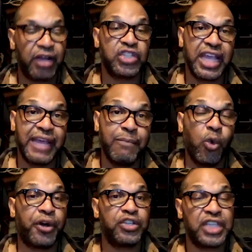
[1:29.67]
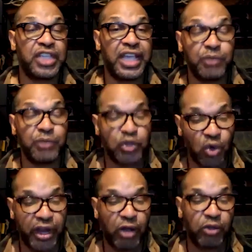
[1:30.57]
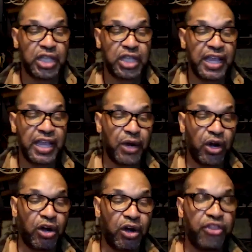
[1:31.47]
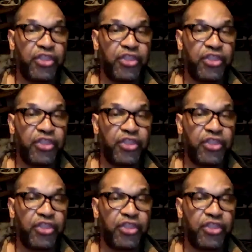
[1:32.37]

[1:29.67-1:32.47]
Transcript: same water, same soil, same earth,